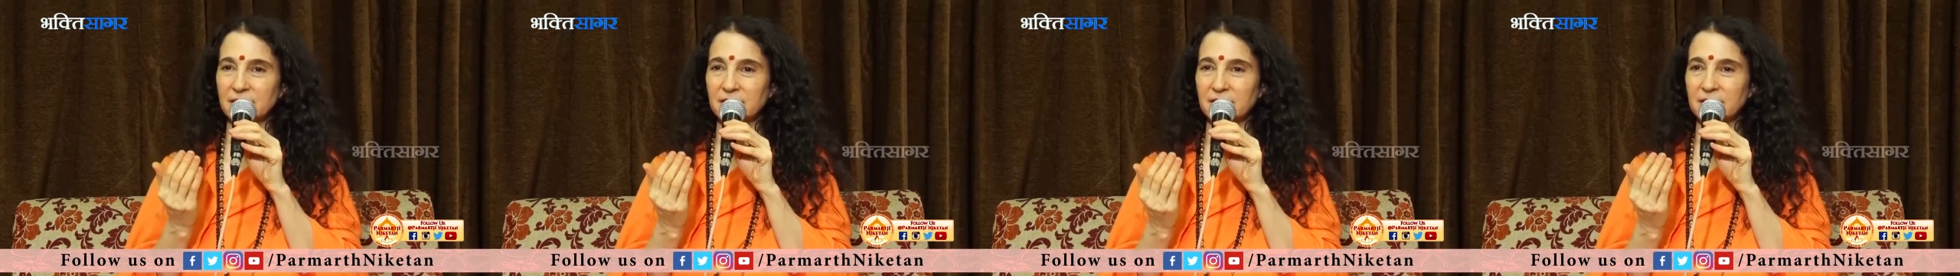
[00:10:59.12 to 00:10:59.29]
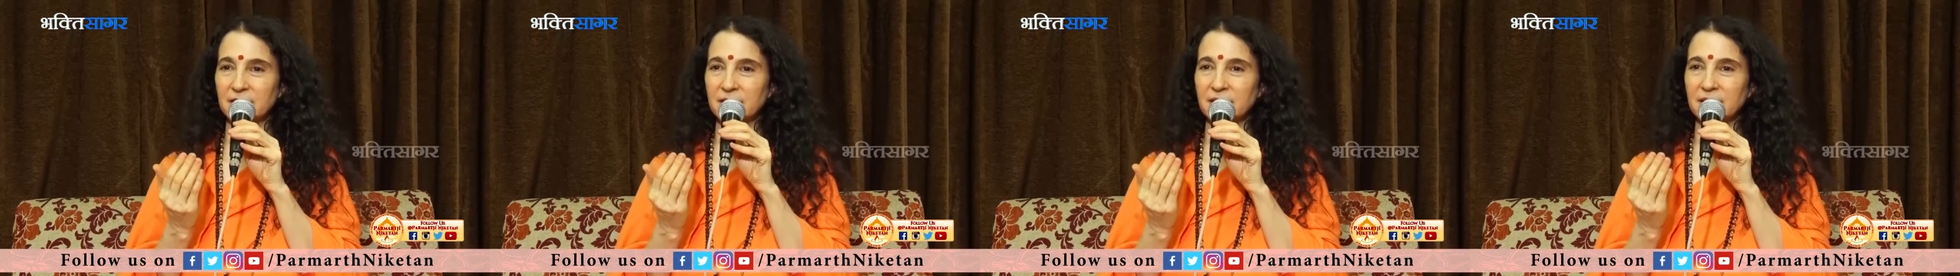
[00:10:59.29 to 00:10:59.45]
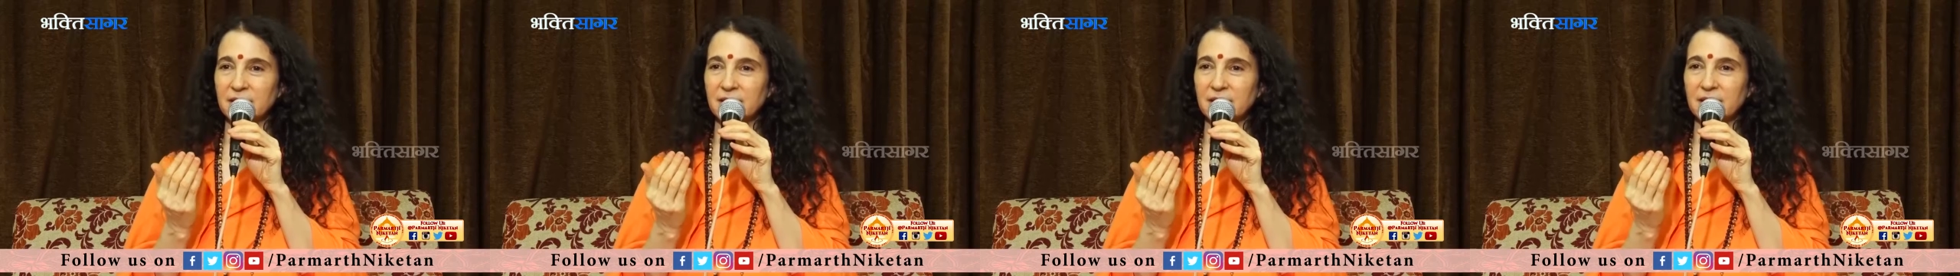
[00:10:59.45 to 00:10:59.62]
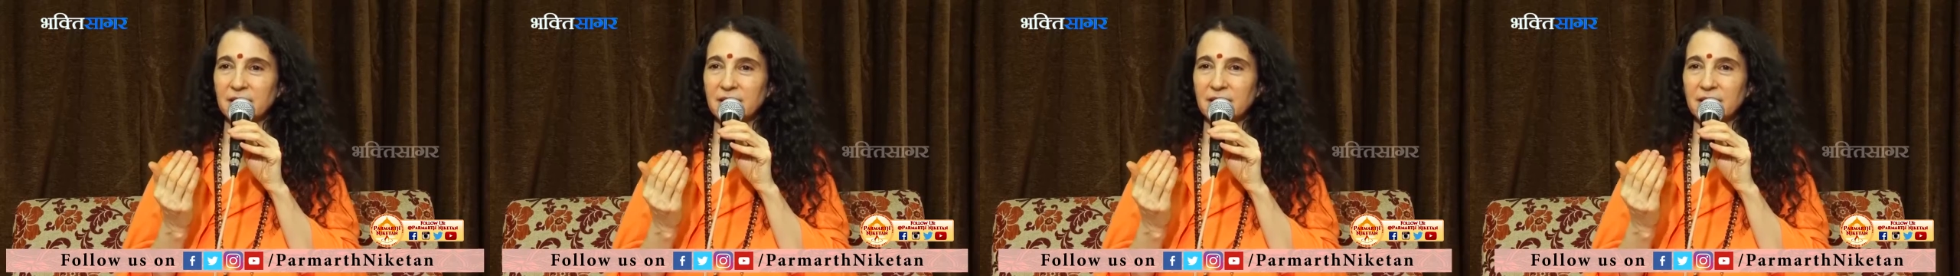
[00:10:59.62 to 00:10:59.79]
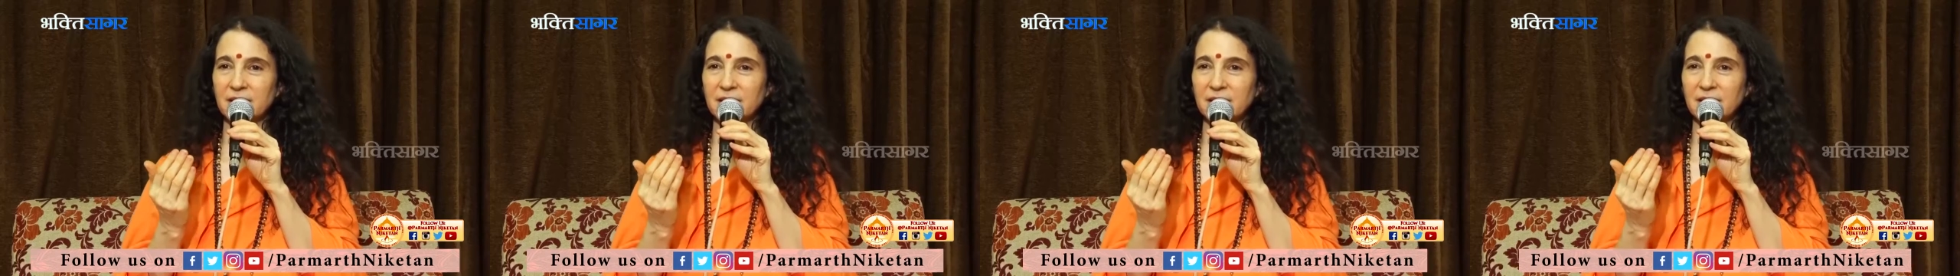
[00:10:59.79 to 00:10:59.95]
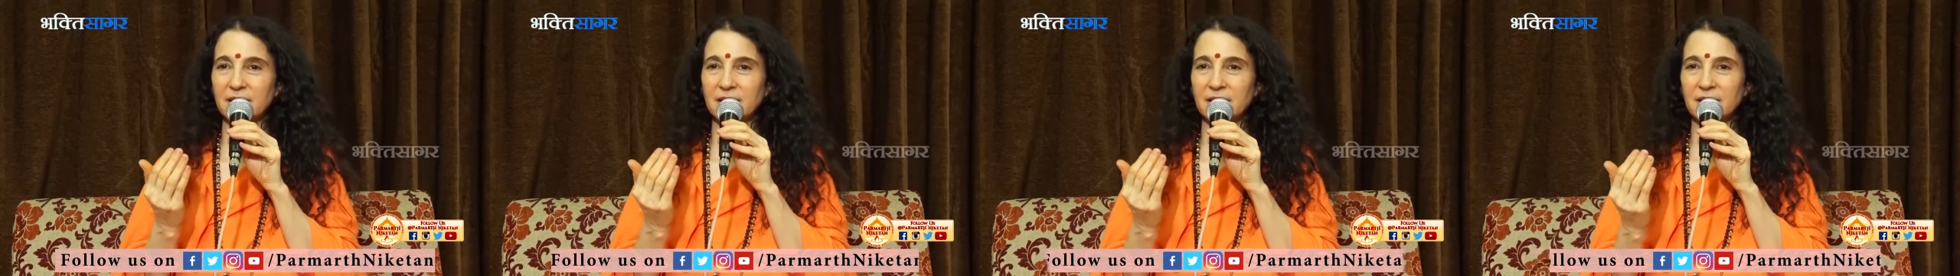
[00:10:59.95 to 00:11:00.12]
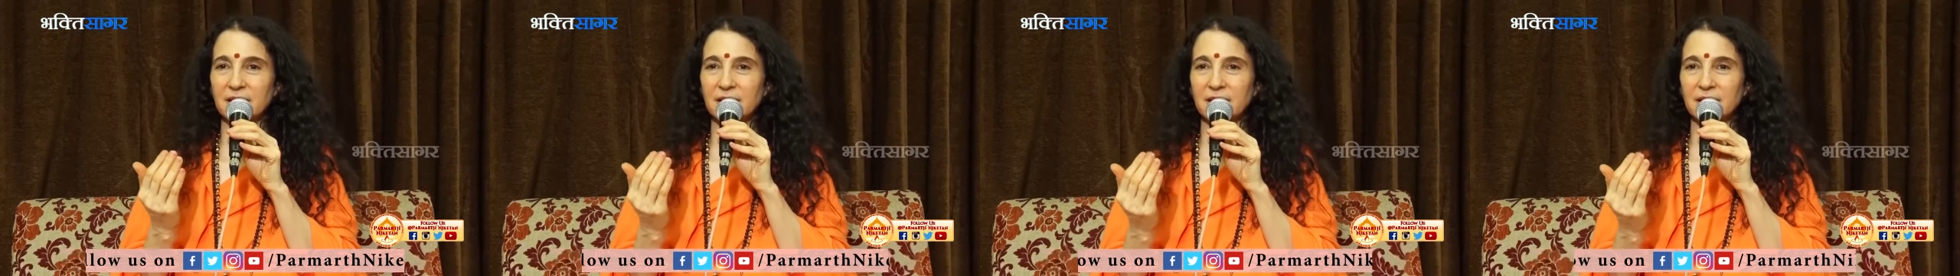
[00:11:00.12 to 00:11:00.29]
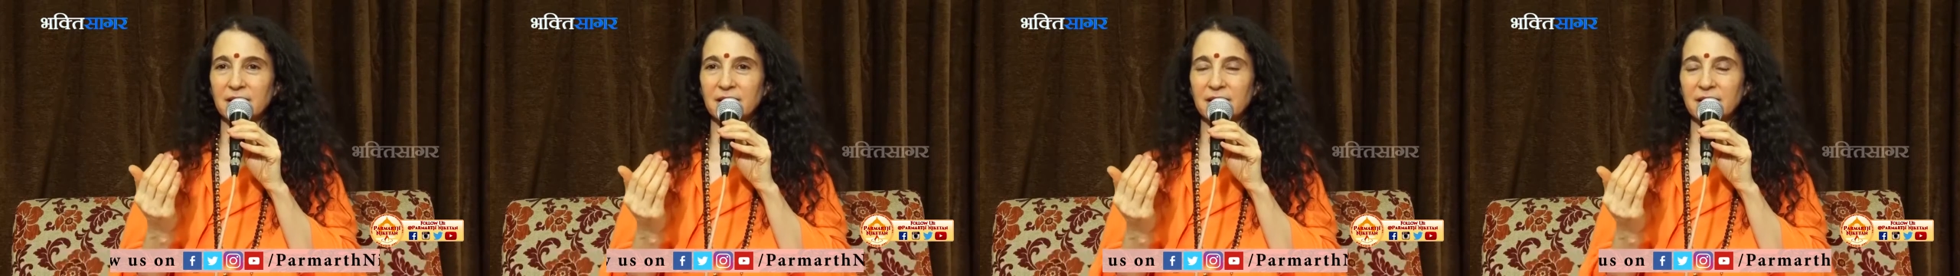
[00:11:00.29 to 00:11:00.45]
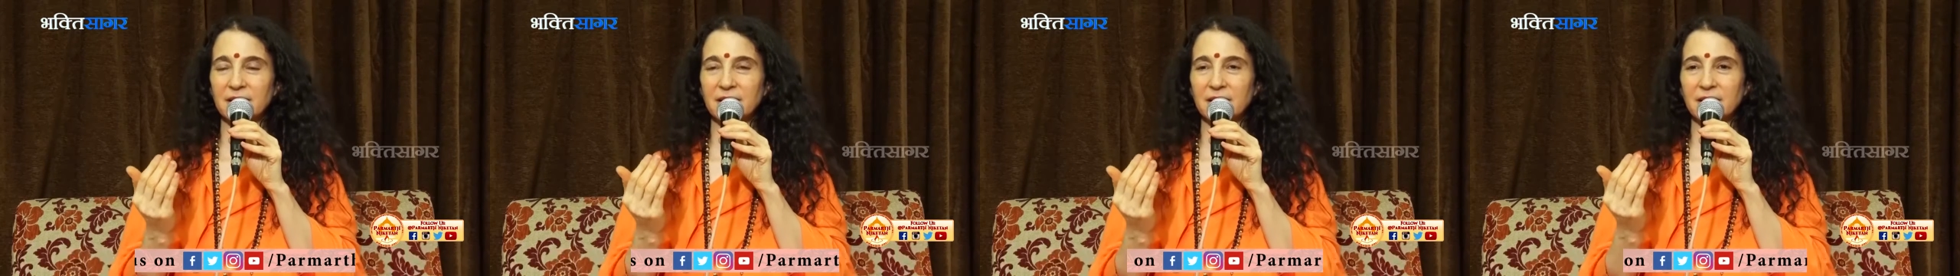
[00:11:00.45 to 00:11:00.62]

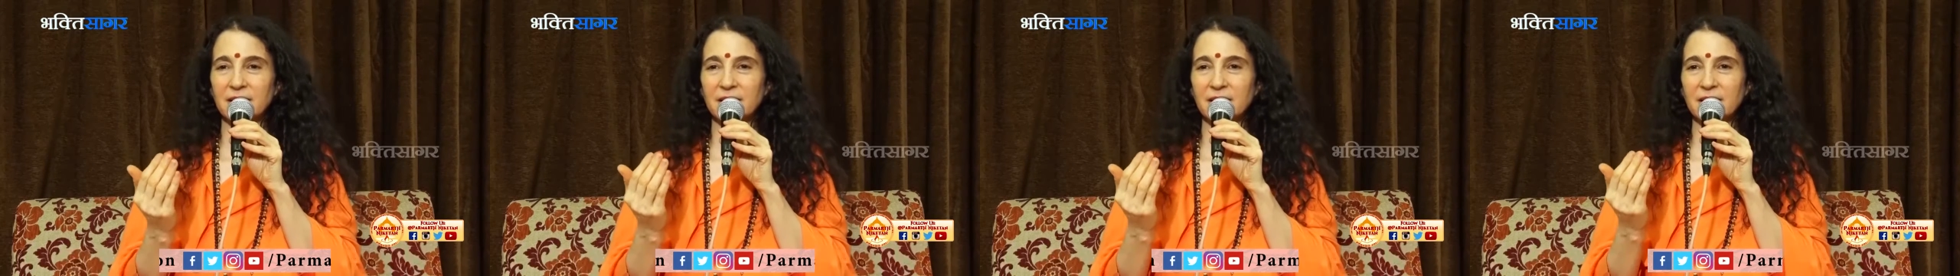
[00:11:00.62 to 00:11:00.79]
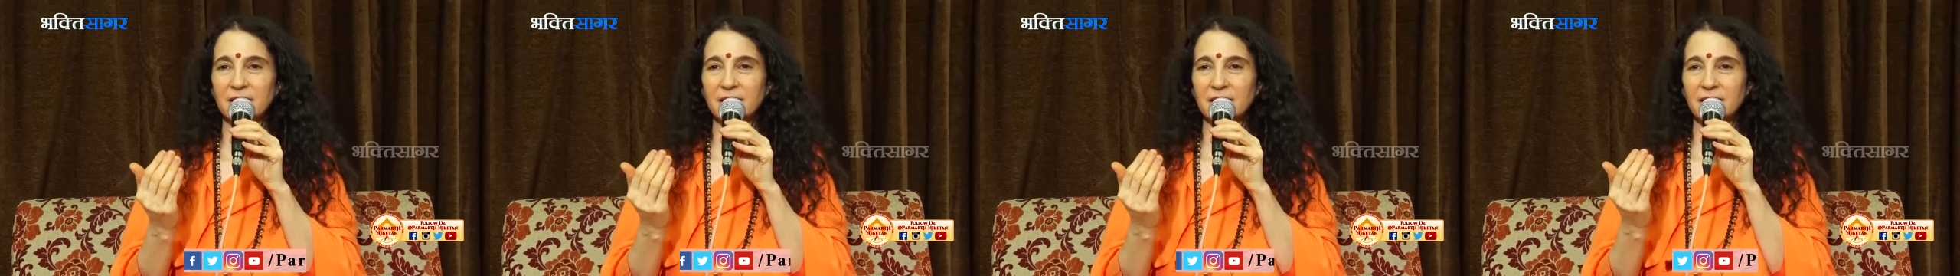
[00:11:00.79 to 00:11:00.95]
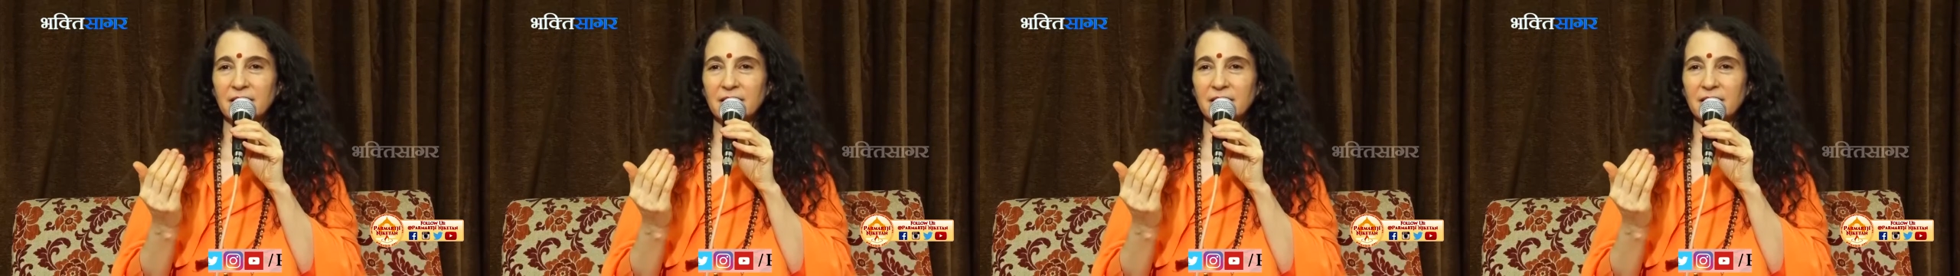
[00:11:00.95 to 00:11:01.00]
Nothing is said.